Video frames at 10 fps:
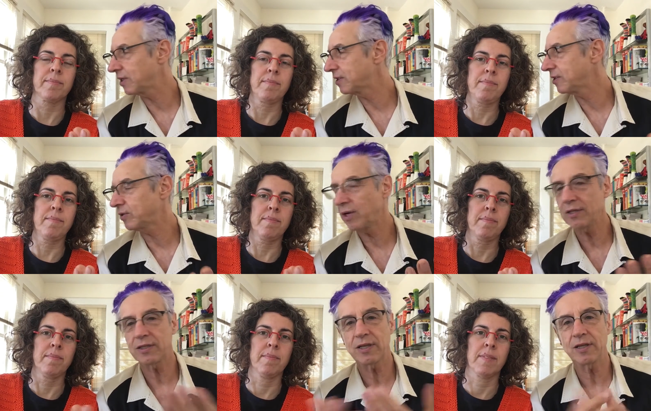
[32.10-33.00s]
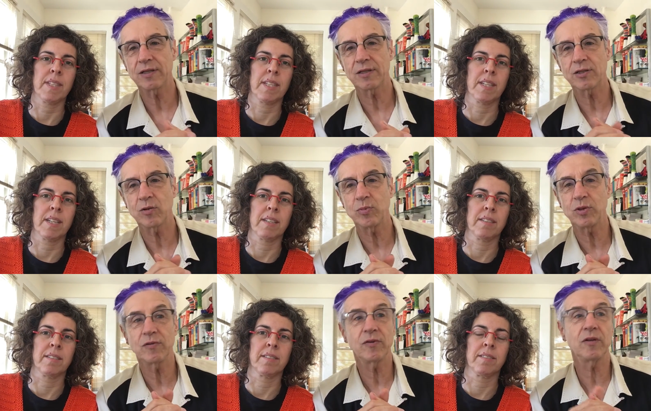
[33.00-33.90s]
Speaker 1: that she's tried to sell that are so
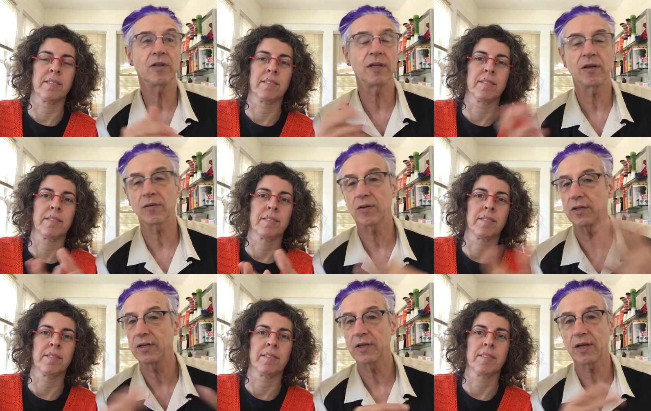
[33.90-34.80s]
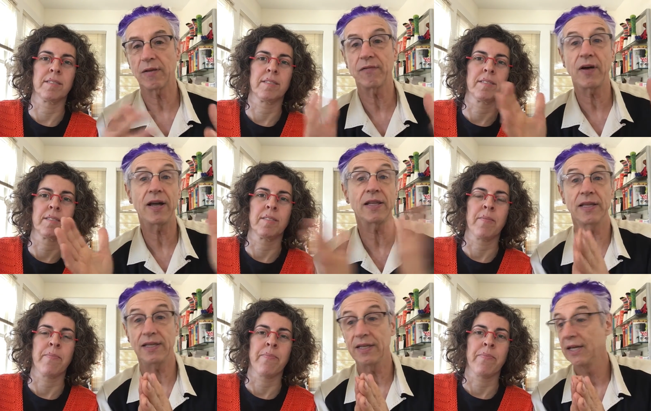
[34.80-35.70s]
beautiful, and they don't go here. They go,
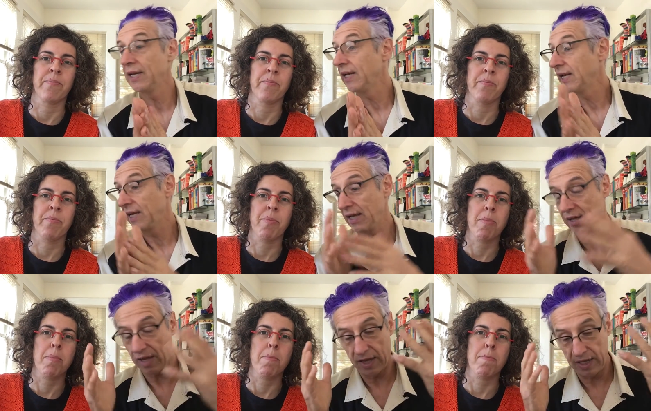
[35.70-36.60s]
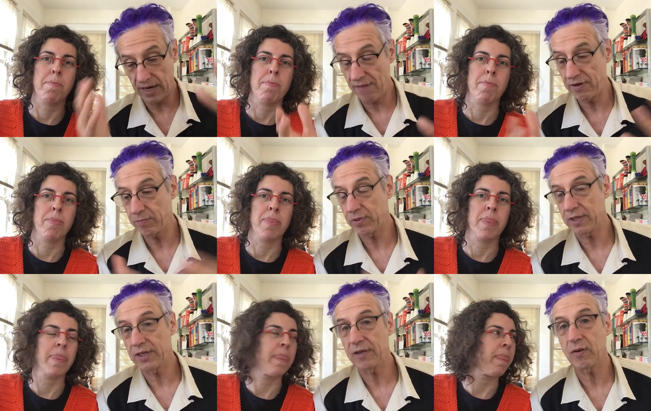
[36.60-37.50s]
finally,
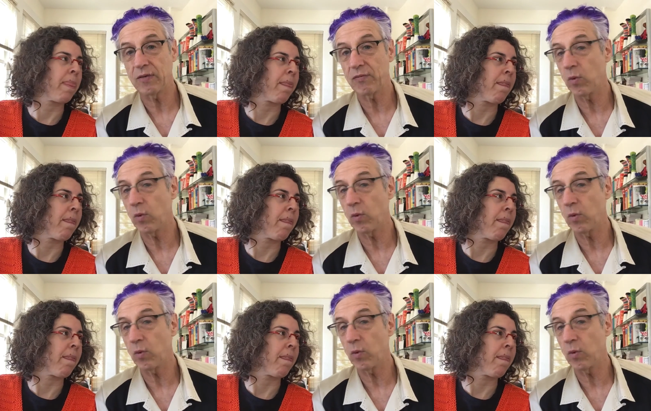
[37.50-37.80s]
inevitably, if